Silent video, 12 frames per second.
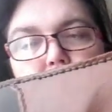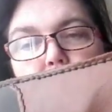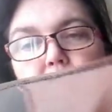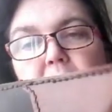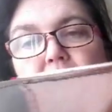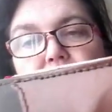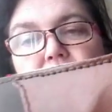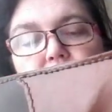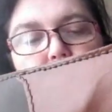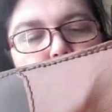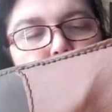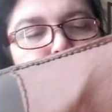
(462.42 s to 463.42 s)
My pen's
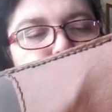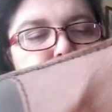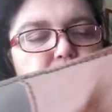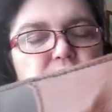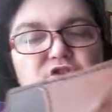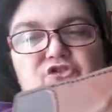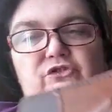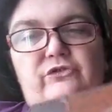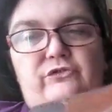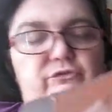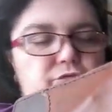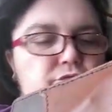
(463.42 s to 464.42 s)
in there, so
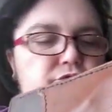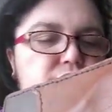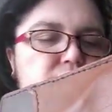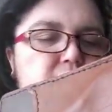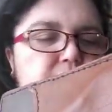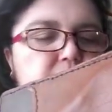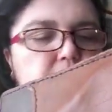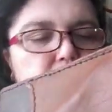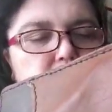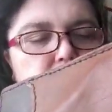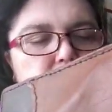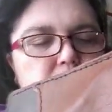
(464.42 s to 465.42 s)
it's stopped up.